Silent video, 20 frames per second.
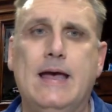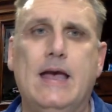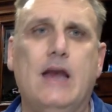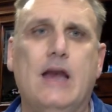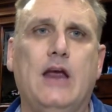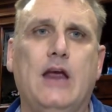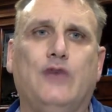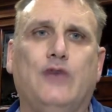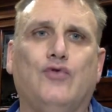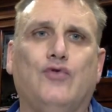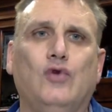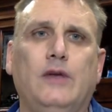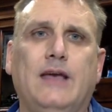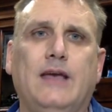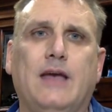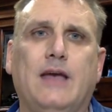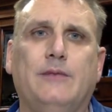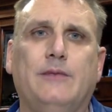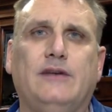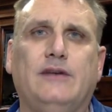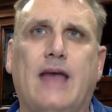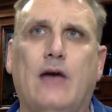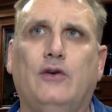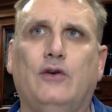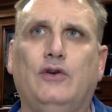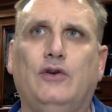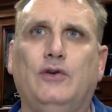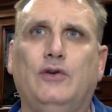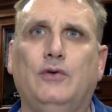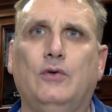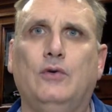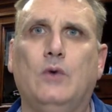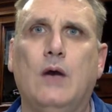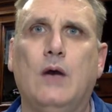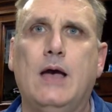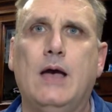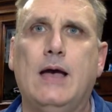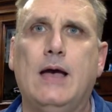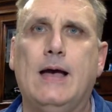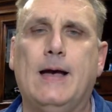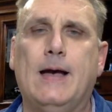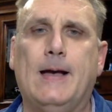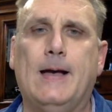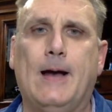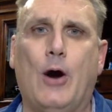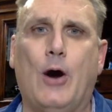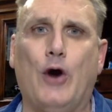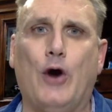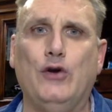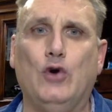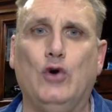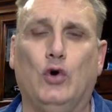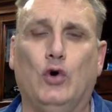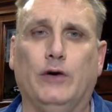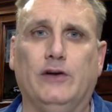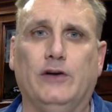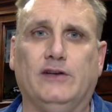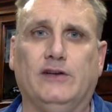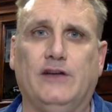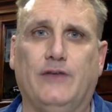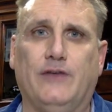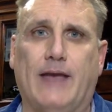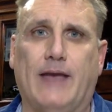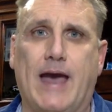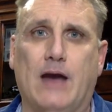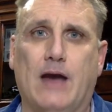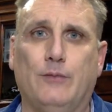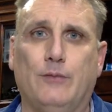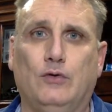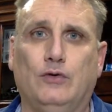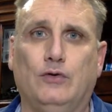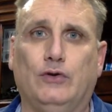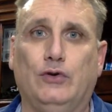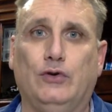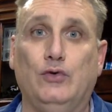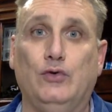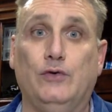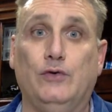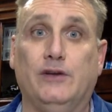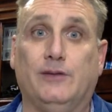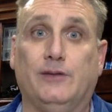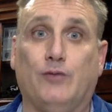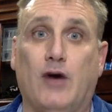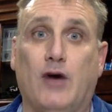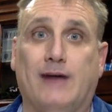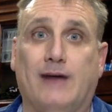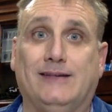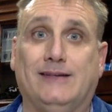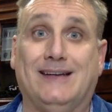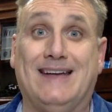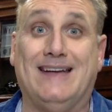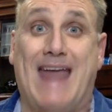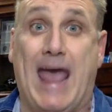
It truly comes down to, are you holding yourself accountable to this process?